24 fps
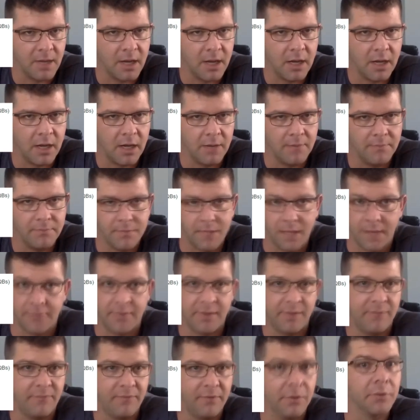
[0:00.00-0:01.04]
Not
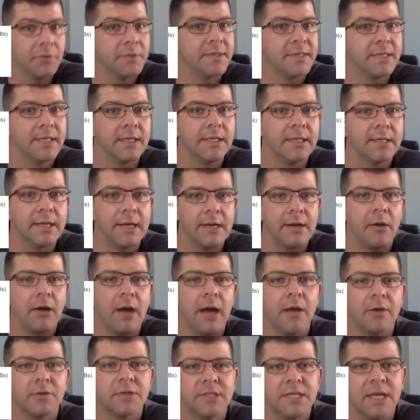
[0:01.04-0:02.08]
that Fields didn't at
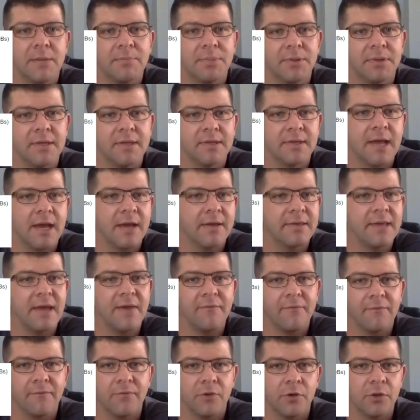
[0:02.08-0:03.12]
Ohio State, but these guys
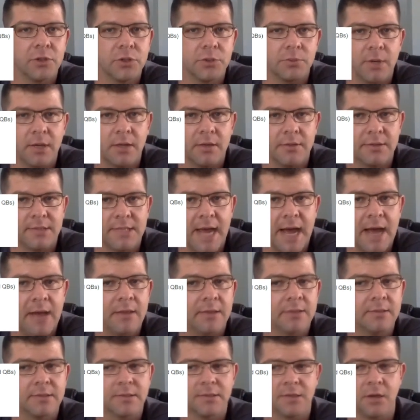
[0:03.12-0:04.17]
have first-round
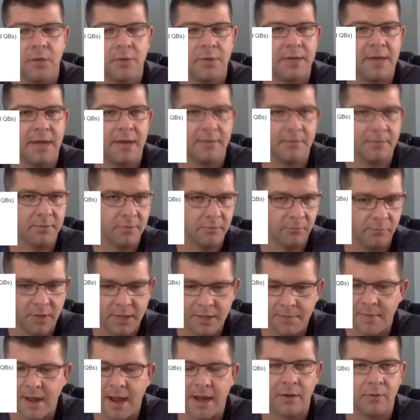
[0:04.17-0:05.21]
talents going at
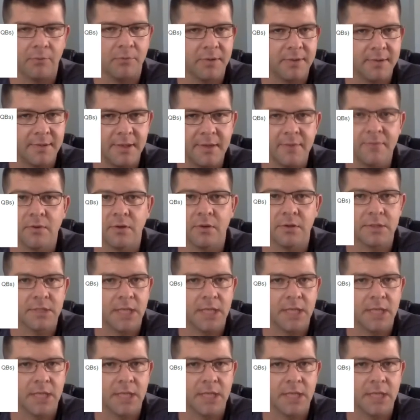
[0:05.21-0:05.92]
running back, receiver,